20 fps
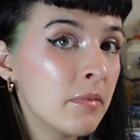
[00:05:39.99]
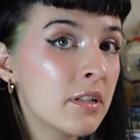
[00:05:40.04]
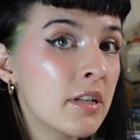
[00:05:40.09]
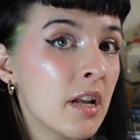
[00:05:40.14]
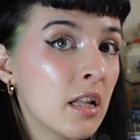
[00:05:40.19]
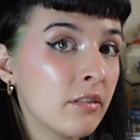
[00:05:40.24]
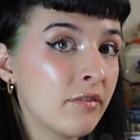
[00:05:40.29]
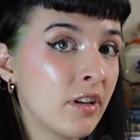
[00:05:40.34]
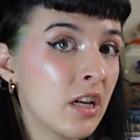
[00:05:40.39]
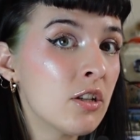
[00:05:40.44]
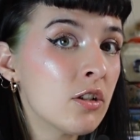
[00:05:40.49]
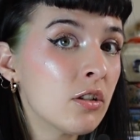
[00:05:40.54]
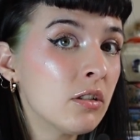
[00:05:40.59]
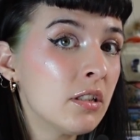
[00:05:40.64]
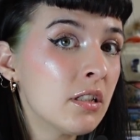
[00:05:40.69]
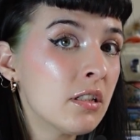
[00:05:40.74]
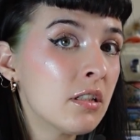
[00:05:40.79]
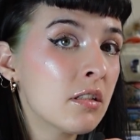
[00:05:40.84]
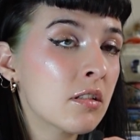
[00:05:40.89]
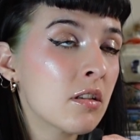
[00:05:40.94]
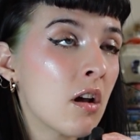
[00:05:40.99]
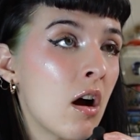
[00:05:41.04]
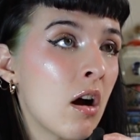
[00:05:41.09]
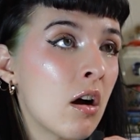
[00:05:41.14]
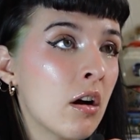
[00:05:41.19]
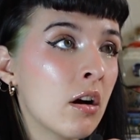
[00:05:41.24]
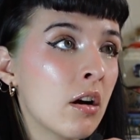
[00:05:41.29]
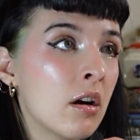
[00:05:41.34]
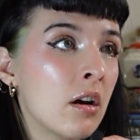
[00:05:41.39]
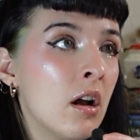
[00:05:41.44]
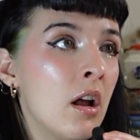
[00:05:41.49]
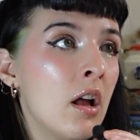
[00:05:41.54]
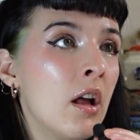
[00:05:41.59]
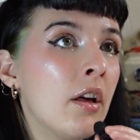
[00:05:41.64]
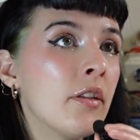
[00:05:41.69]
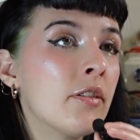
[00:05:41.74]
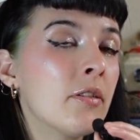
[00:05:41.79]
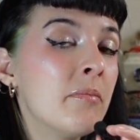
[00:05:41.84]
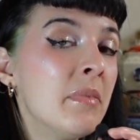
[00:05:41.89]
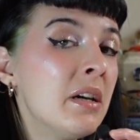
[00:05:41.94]
televangelists are
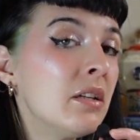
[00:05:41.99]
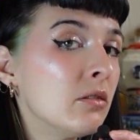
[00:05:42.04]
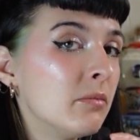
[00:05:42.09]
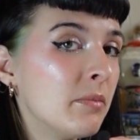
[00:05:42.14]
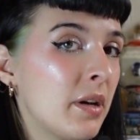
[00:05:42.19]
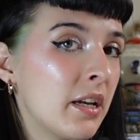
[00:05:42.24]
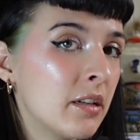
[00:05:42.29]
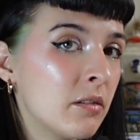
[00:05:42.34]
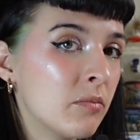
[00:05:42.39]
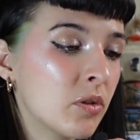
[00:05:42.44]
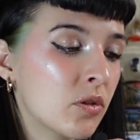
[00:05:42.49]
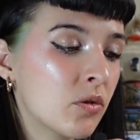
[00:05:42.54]
the middlemen